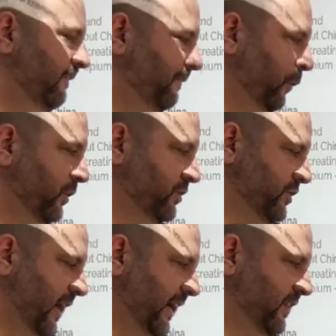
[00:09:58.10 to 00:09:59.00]
forced
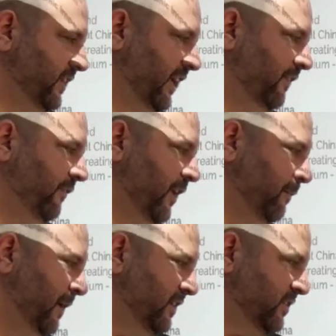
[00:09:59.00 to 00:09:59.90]
China to give
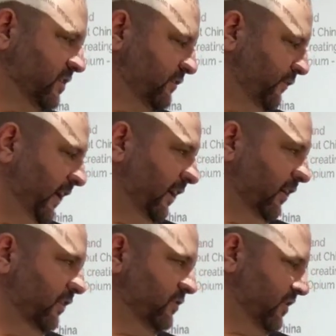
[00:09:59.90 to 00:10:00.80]
them
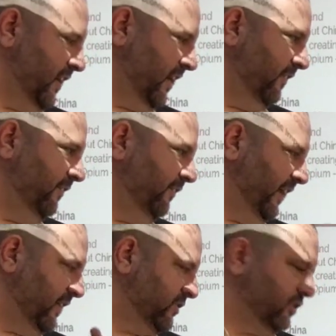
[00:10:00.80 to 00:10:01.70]
spheres of
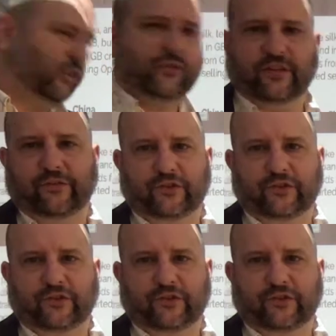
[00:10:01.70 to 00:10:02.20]
exclusive